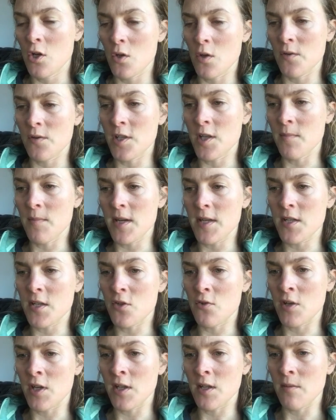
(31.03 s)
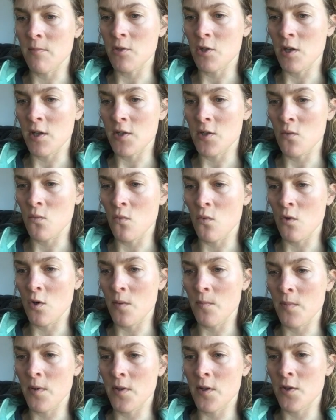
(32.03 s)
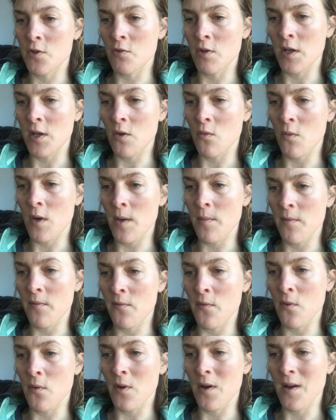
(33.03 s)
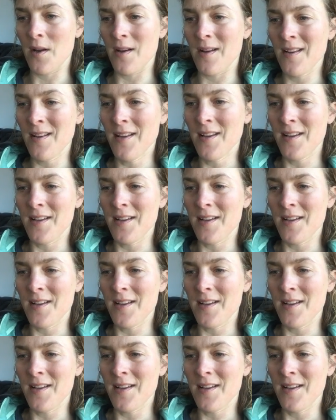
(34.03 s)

or if she makes a drink, then I'm trying to walk and put the drink away before her.